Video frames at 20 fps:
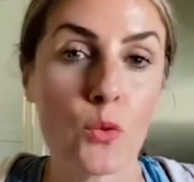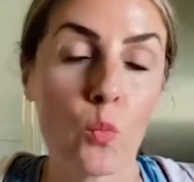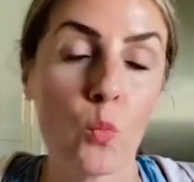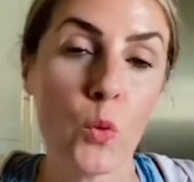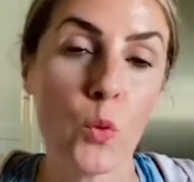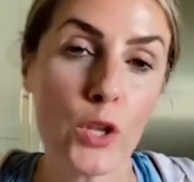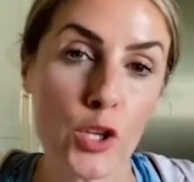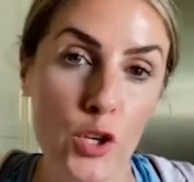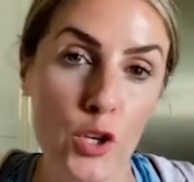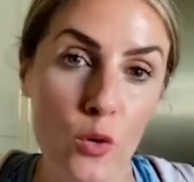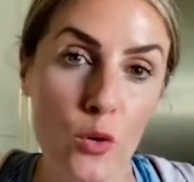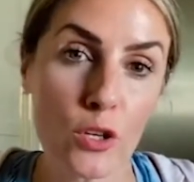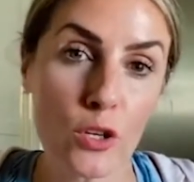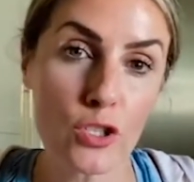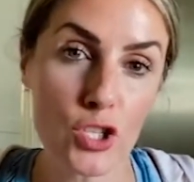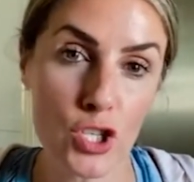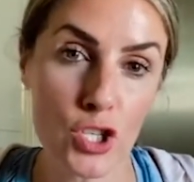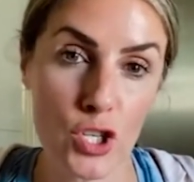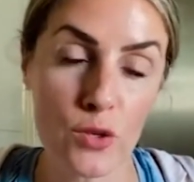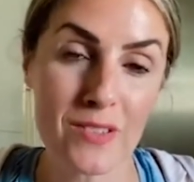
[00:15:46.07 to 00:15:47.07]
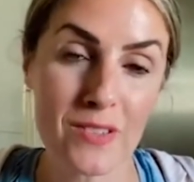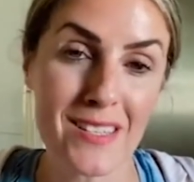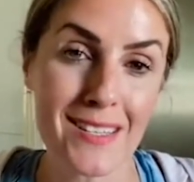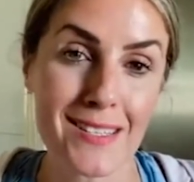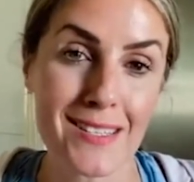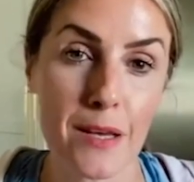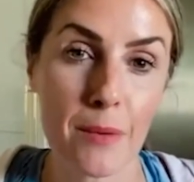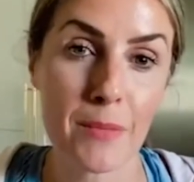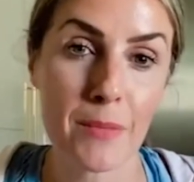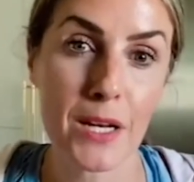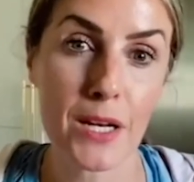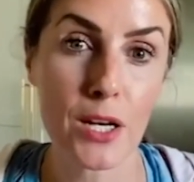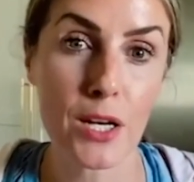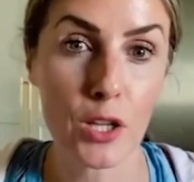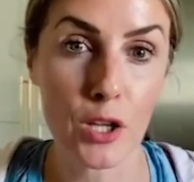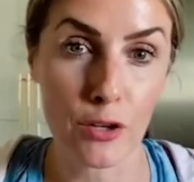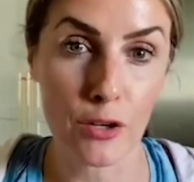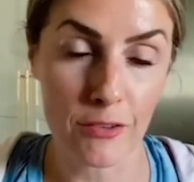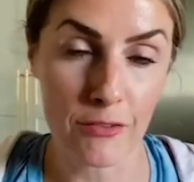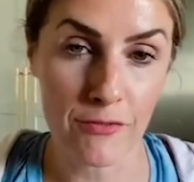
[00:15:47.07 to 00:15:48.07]
When you are choosing somebody to
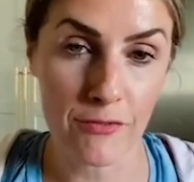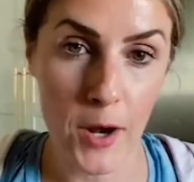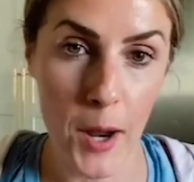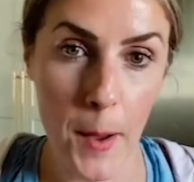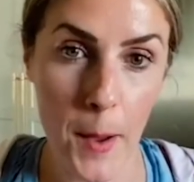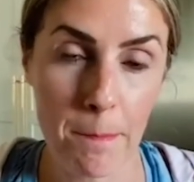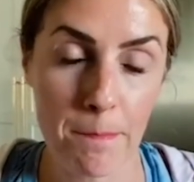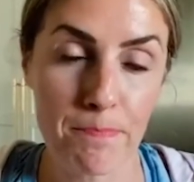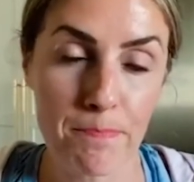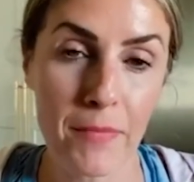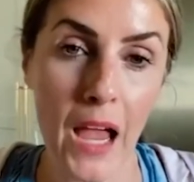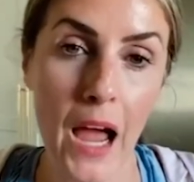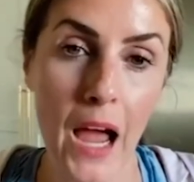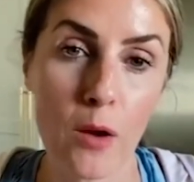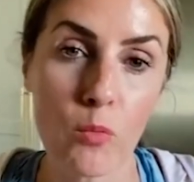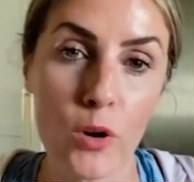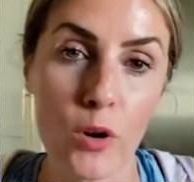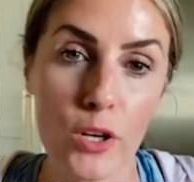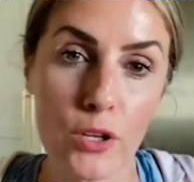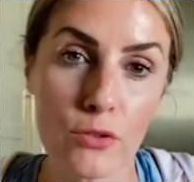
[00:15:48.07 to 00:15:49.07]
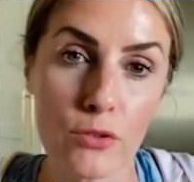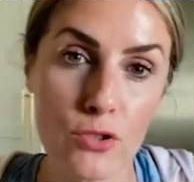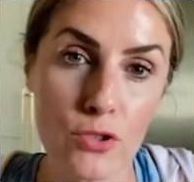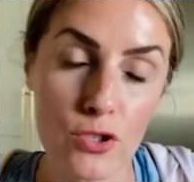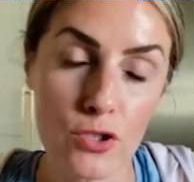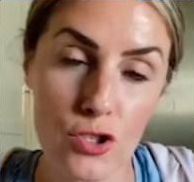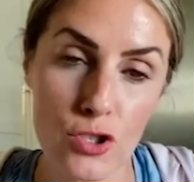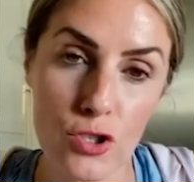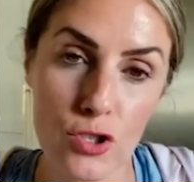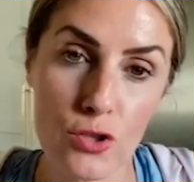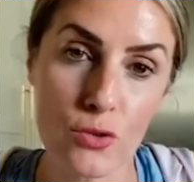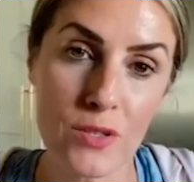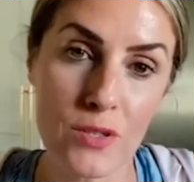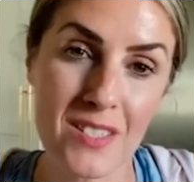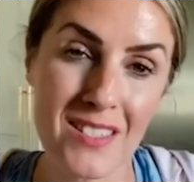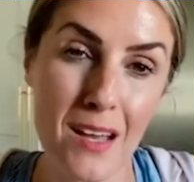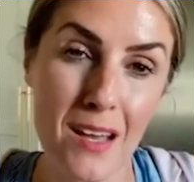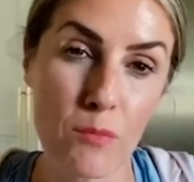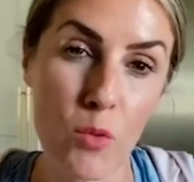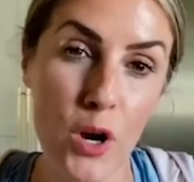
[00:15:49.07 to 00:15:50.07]
learn from, I want you to choose
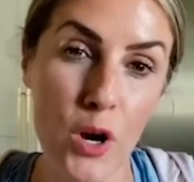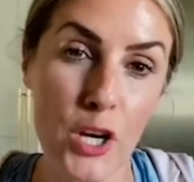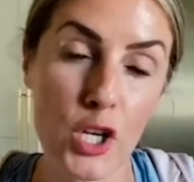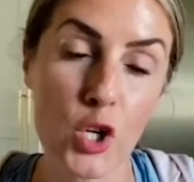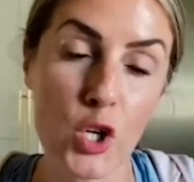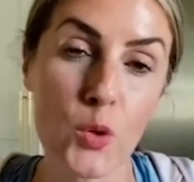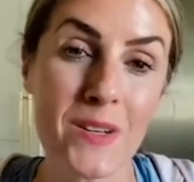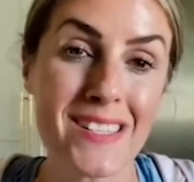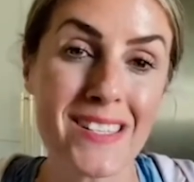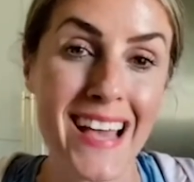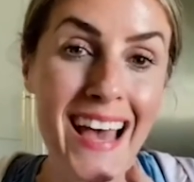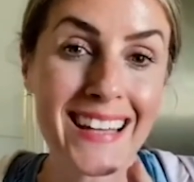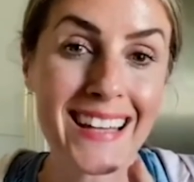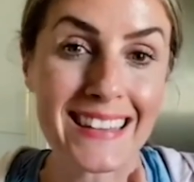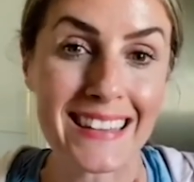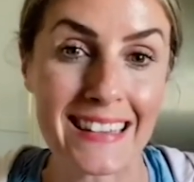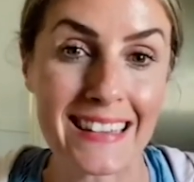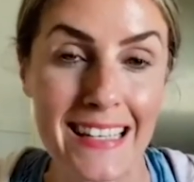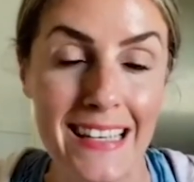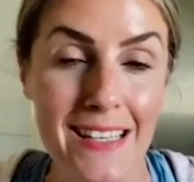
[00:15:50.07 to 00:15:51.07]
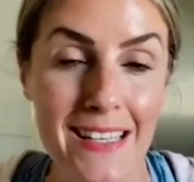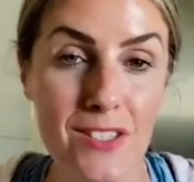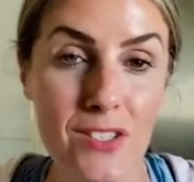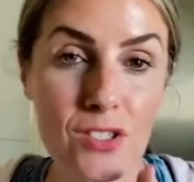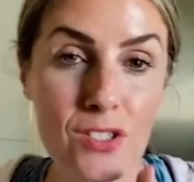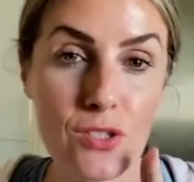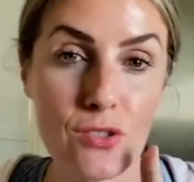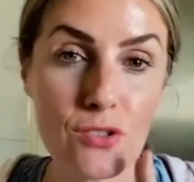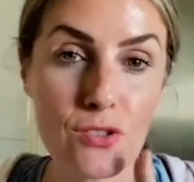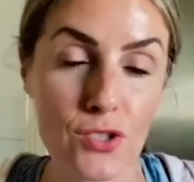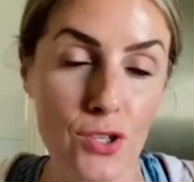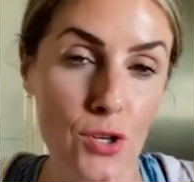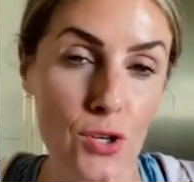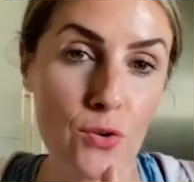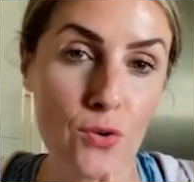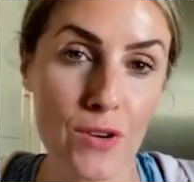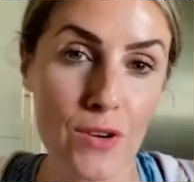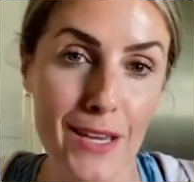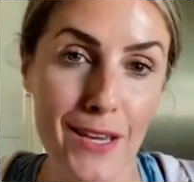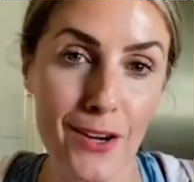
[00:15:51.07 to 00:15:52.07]
someone who is at least
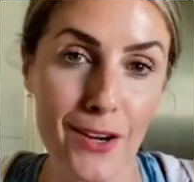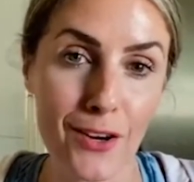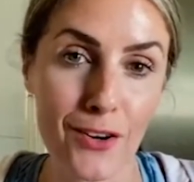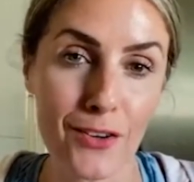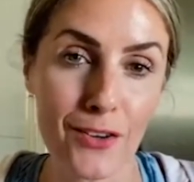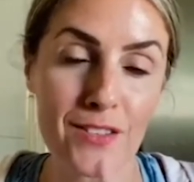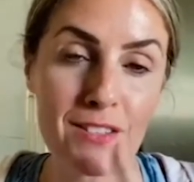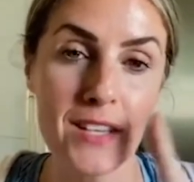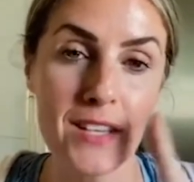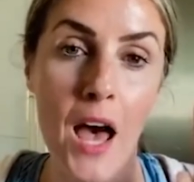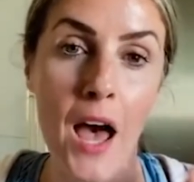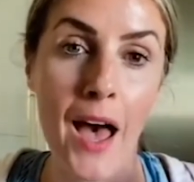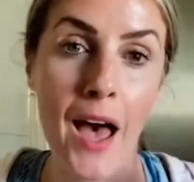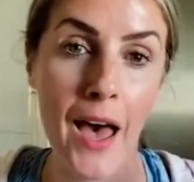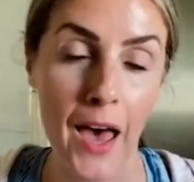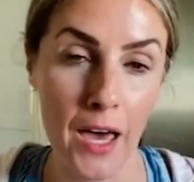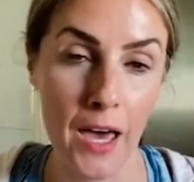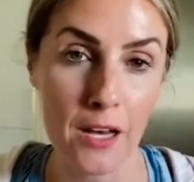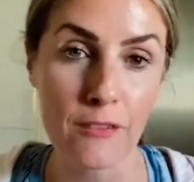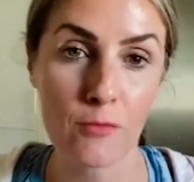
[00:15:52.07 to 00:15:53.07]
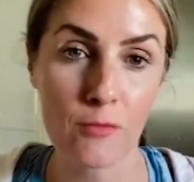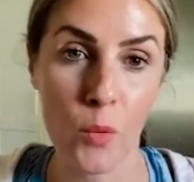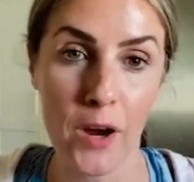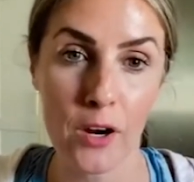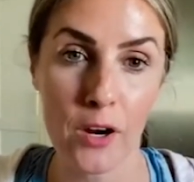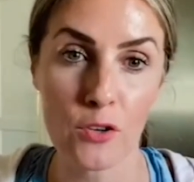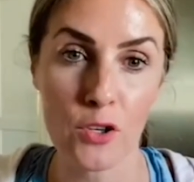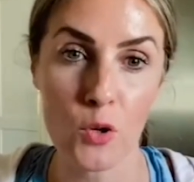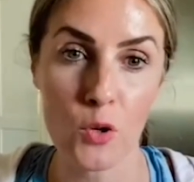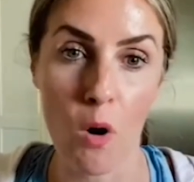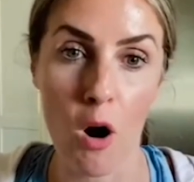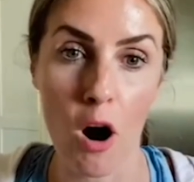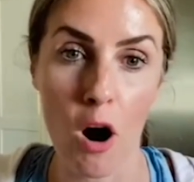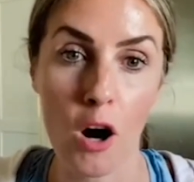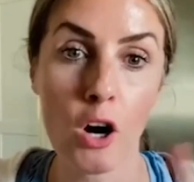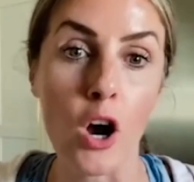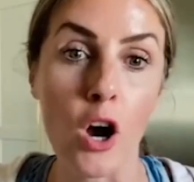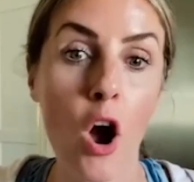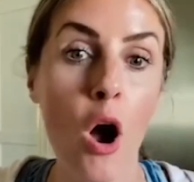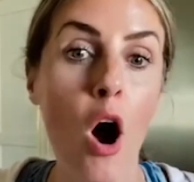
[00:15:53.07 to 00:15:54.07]
2 years ahead of where you
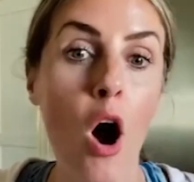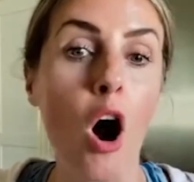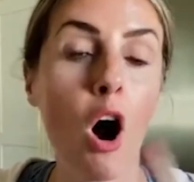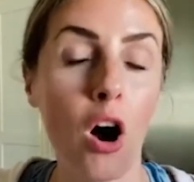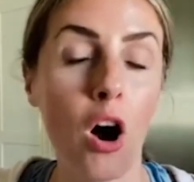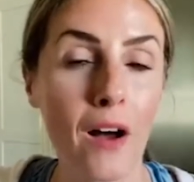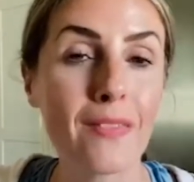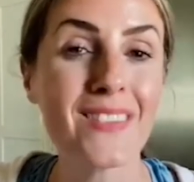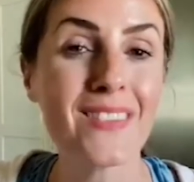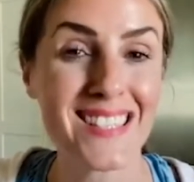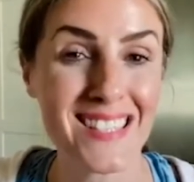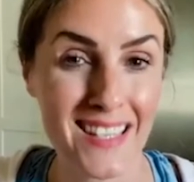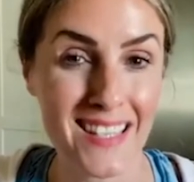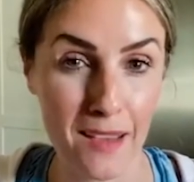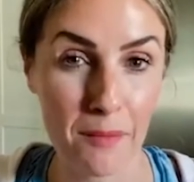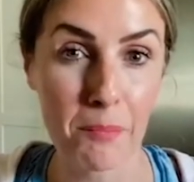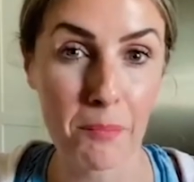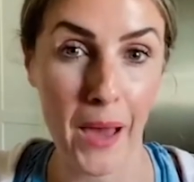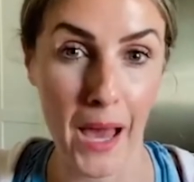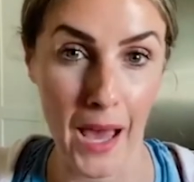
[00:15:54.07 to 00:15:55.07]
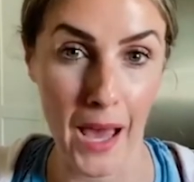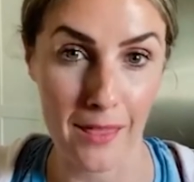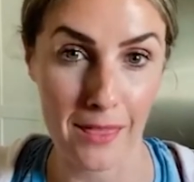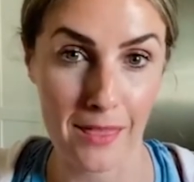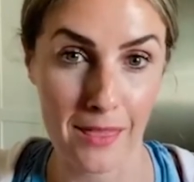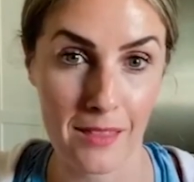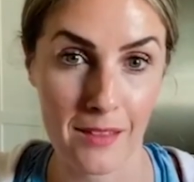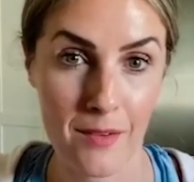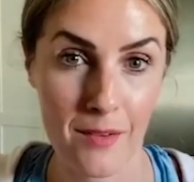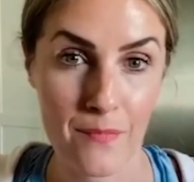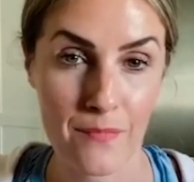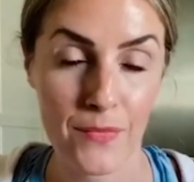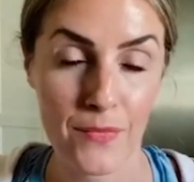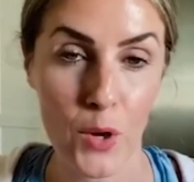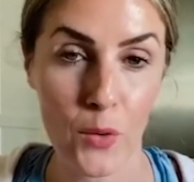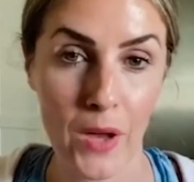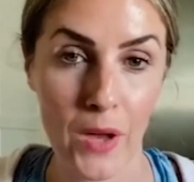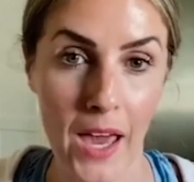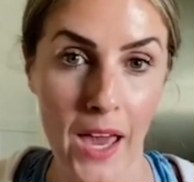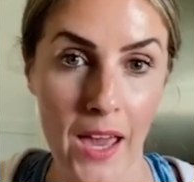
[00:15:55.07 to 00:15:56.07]
are on the same path.
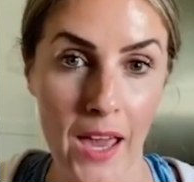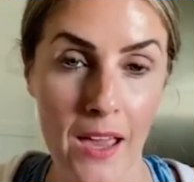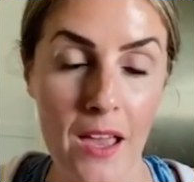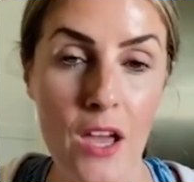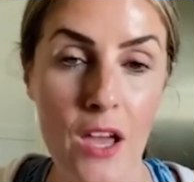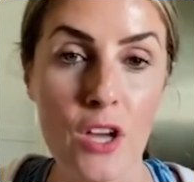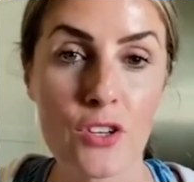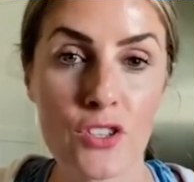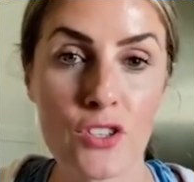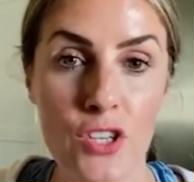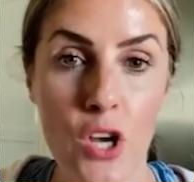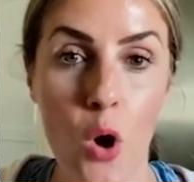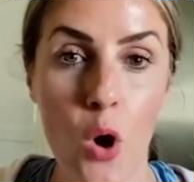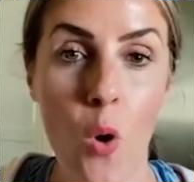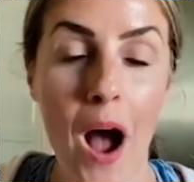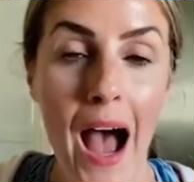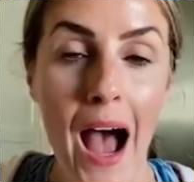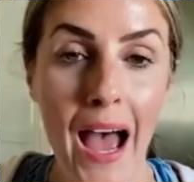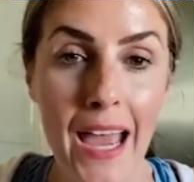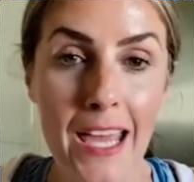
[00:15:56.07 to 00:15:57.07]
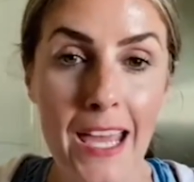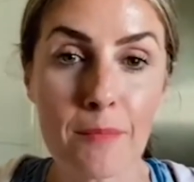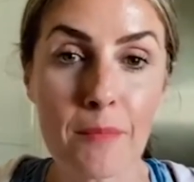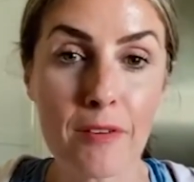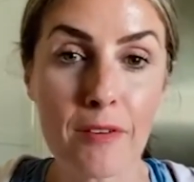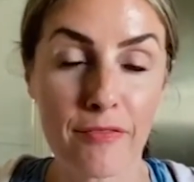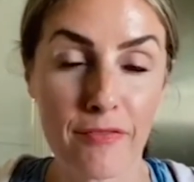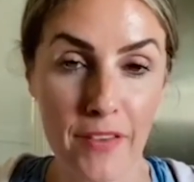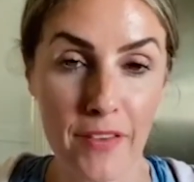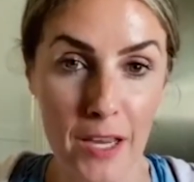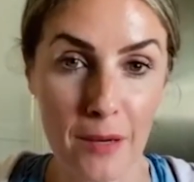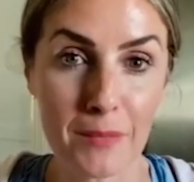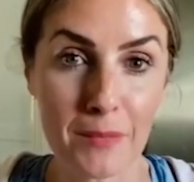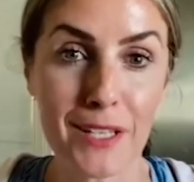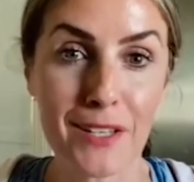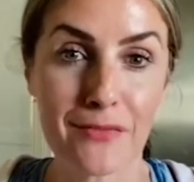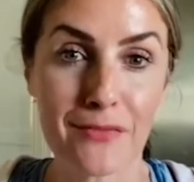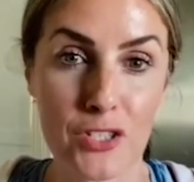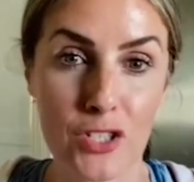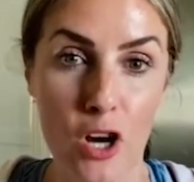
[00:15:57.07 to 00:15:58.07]
Okay, so I am a
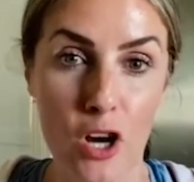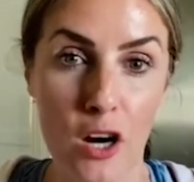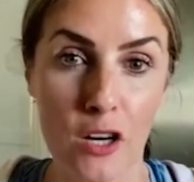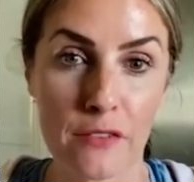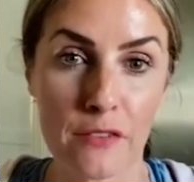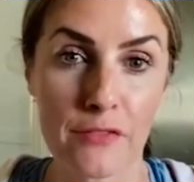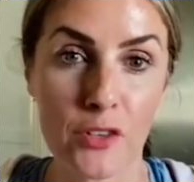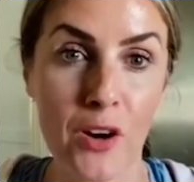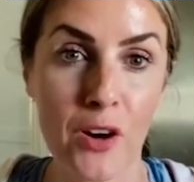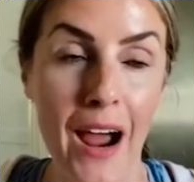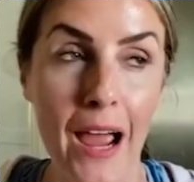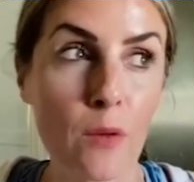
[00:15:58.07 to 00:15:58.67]
family photographer.